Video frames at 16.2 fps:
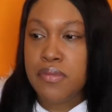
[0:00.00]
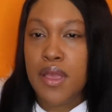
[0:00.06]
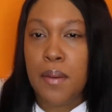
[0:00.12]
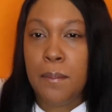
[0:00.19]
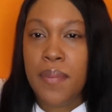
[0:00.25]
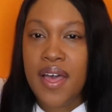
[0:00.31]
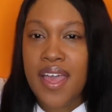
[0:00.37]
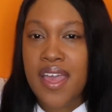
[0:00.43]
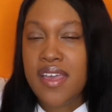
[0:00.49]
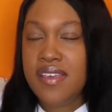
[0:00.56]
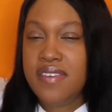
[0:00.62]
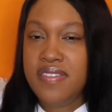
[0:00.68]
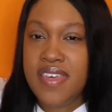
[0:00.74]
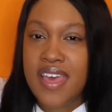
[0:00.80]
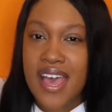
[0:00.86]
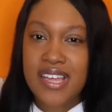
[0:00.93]

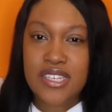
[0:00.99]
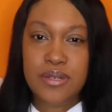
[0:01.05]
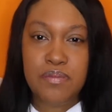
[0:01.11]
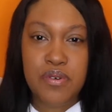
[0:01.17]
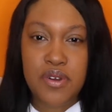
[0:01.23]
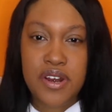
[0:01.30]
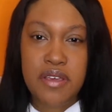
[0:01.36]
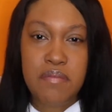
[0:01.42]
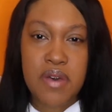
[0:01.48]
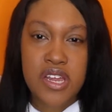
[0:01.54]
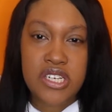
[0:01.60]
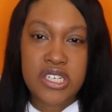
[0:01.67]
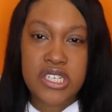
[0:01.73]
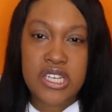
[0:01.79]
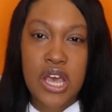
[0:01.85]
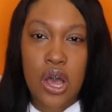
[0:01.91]
but that's pretty
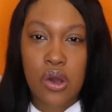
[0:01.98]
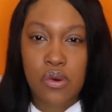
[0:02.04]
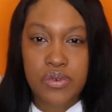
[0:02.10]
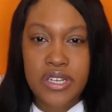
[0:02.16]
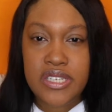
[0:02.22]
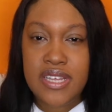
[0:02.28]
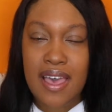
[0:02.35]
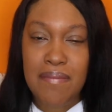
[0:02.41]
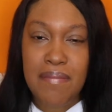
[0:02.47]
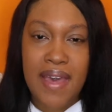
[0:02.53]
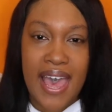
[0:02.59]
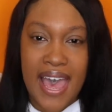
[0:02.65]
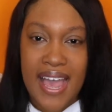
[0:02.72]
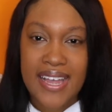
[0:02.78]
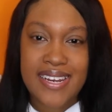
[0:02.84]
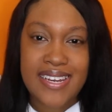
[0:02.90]
much the only type of
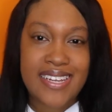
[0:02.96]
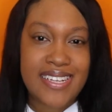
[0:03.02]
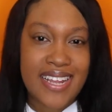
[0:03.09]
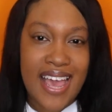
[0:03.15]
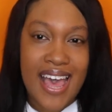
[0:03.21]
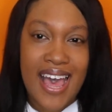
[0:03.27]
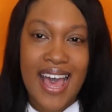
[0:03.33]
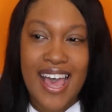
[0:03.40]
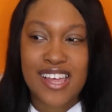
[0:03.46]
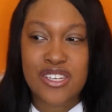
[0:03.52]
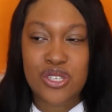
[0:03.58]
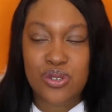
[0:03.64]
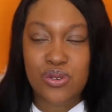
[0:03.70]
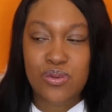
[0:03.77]
acne that I do